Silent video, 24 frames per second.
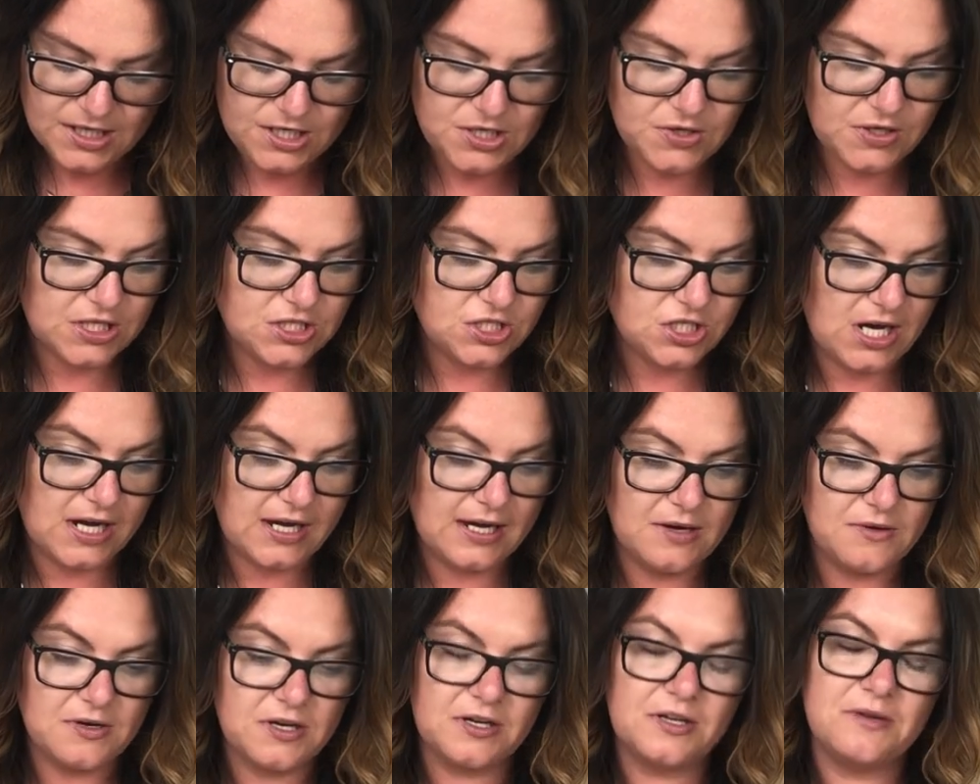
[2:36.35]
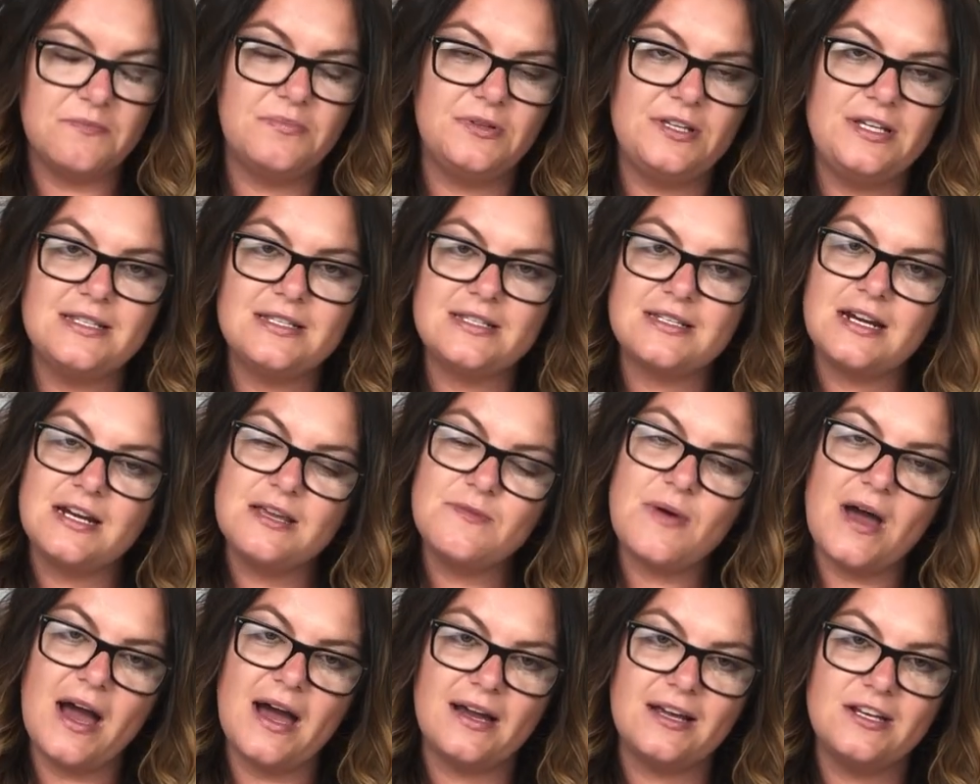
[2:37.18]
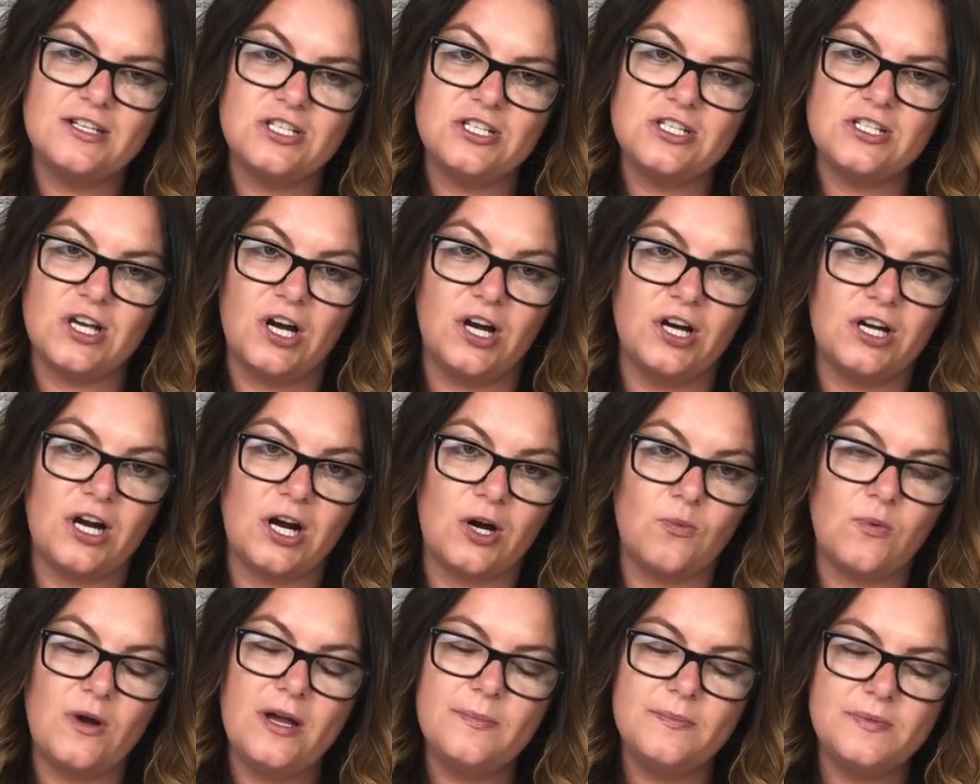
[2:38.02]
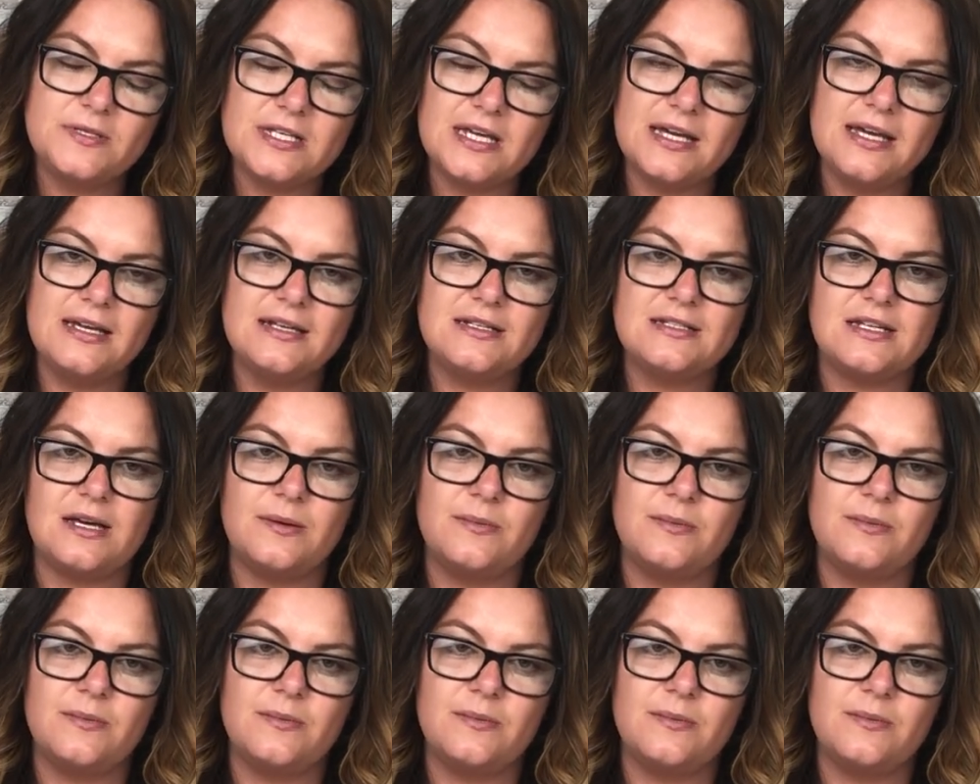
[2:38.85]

you can check out our complete study packages on our website,